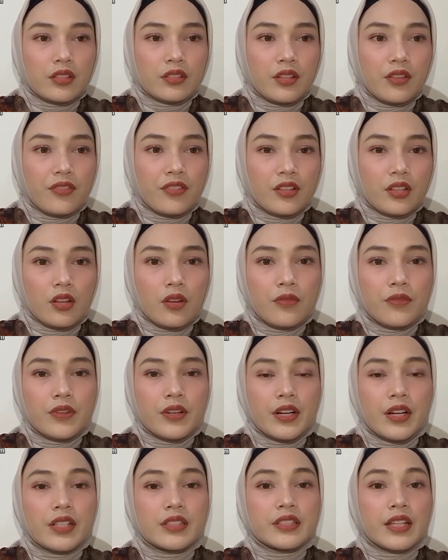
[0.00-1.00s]

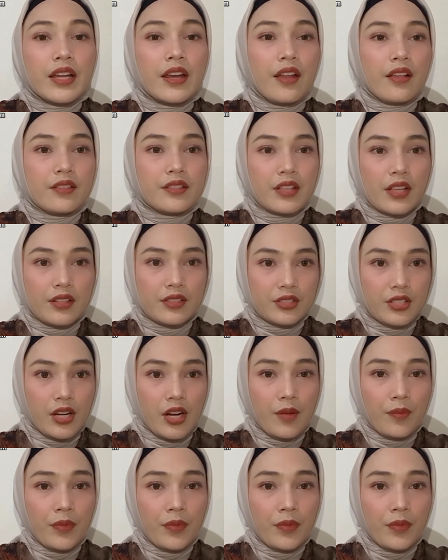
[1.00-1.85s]
developers, and etc.